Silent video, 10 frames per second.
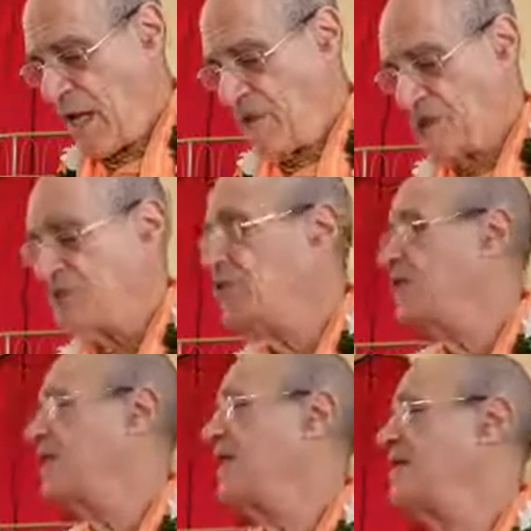I was listening
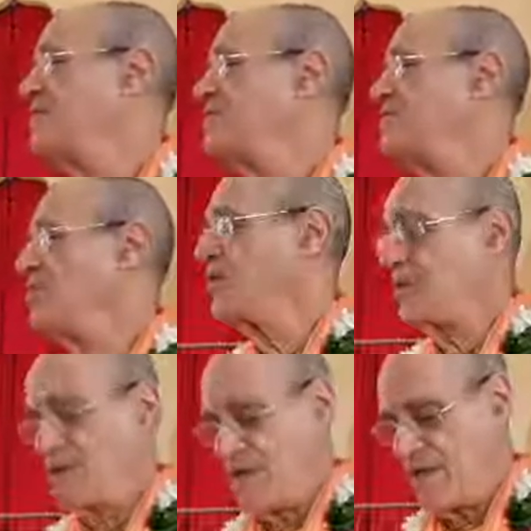to a class this
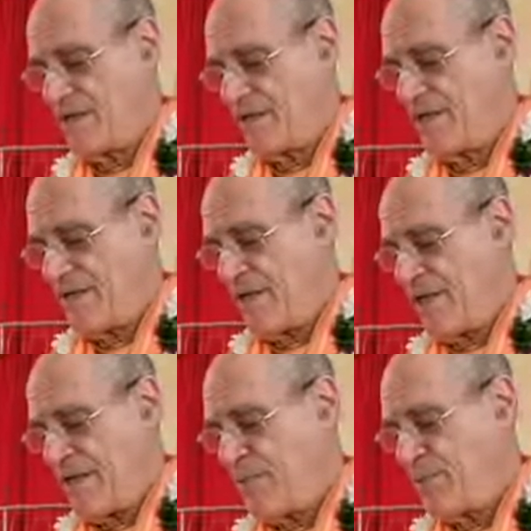morning,
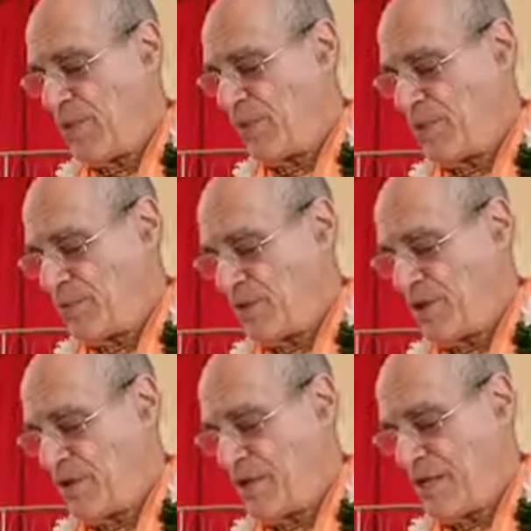and Prabhupada was
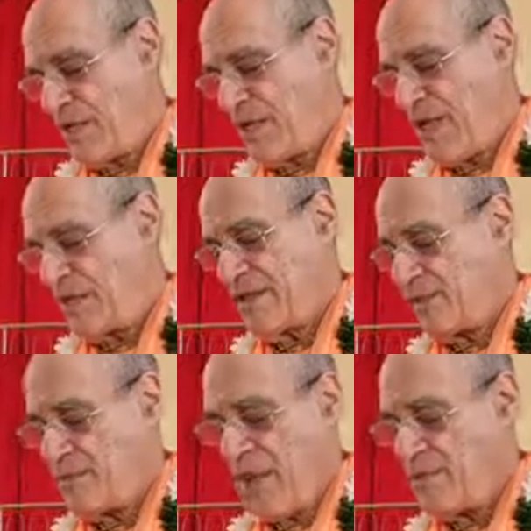talking.
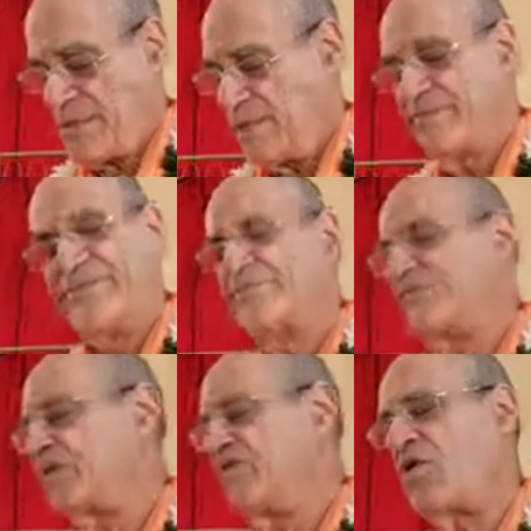
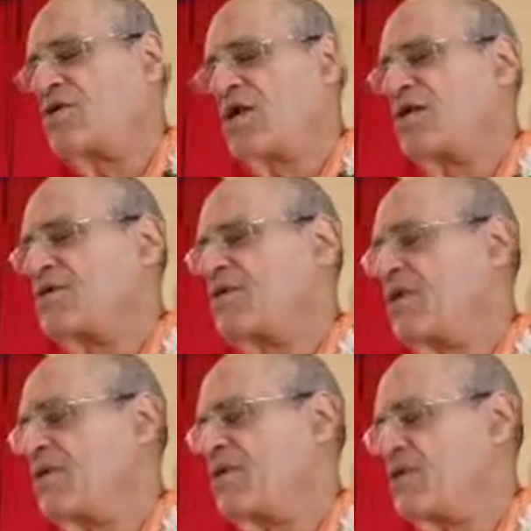Devotees asked
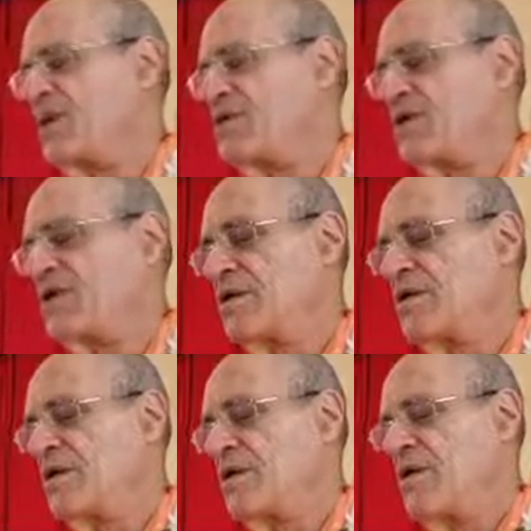Prabhupada the question,
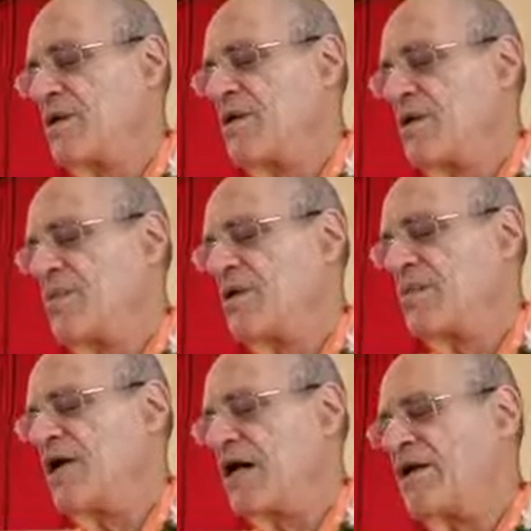what
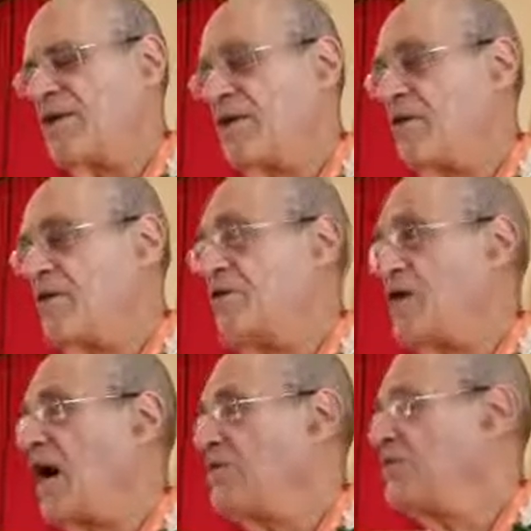about all the
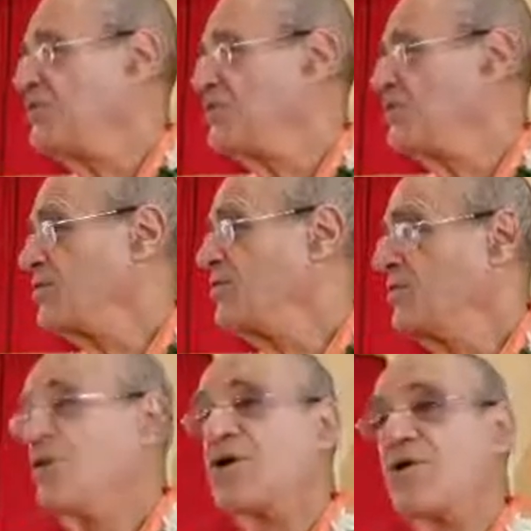doctors that are
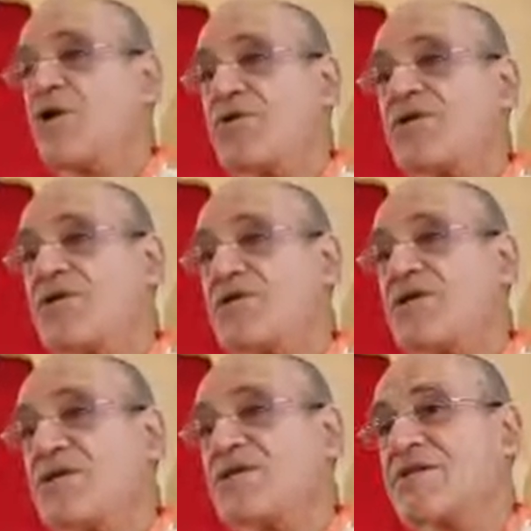curing all the
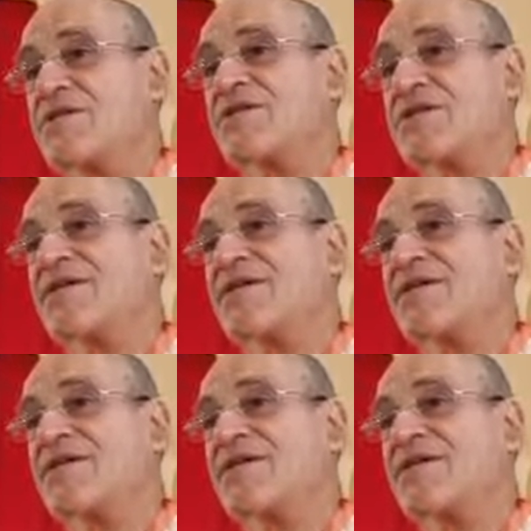diseases?